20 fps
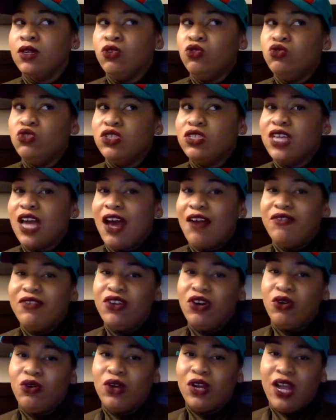you just have
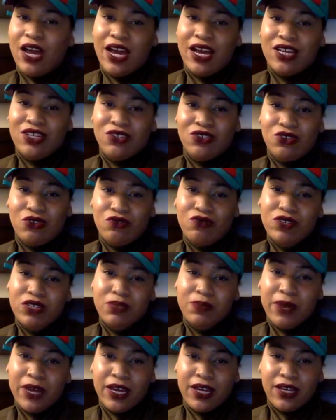no class or no
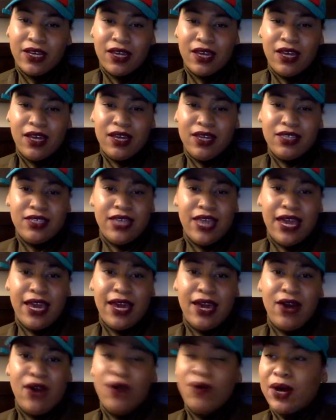respect.
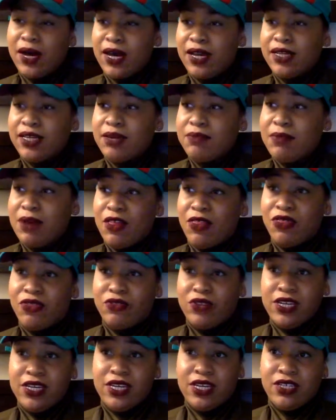Saying, oh, I gotta get my
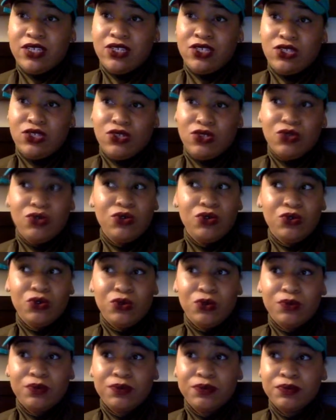three kids to
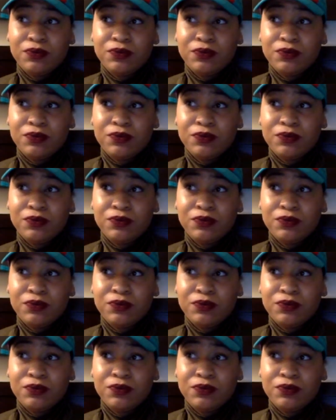school.